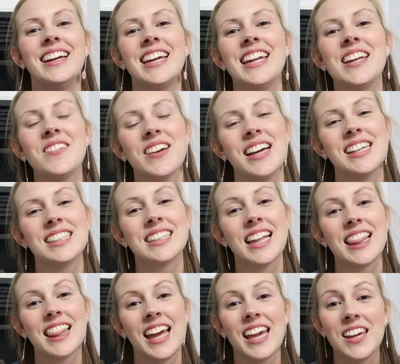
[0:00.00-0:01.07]
Anyways,
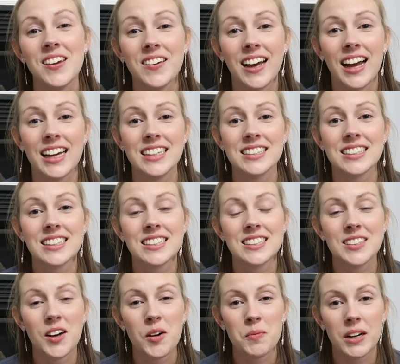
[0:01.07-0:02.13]
thank you guys
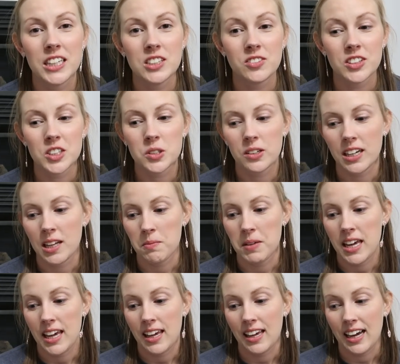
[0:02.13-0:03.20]
so much for joining
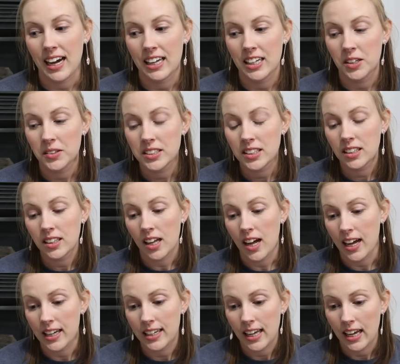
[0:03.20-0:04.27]
me. I know it's a
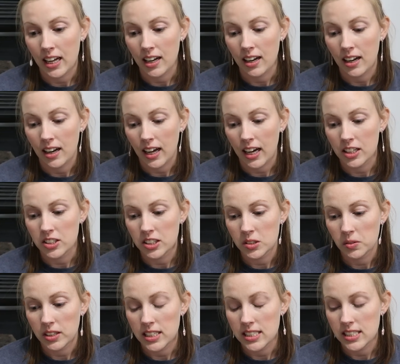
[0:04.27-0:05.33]
lot, and I
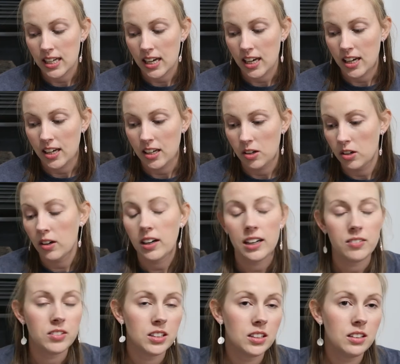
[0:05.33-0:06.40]
just want to say you don't
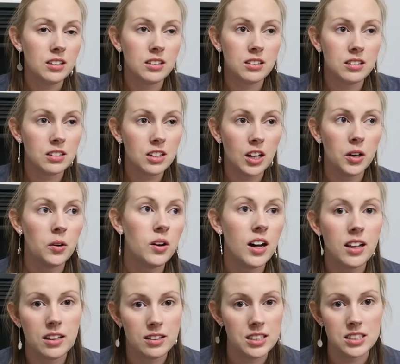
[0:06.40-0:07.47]
have to go
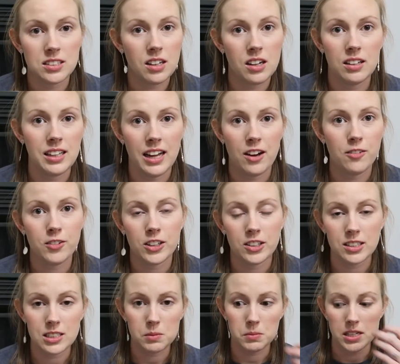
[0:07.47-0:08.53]
all out for
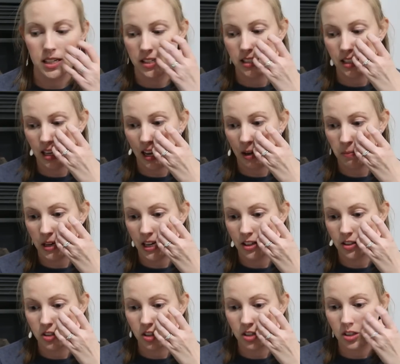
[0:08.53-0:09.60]
Christmas. I
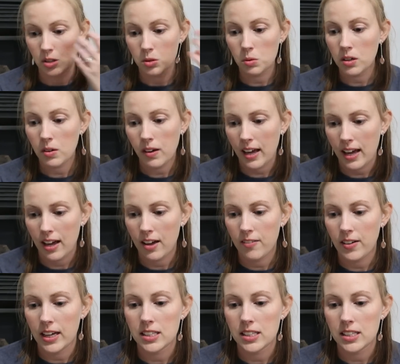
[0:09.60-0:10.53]
mean, just use what you have.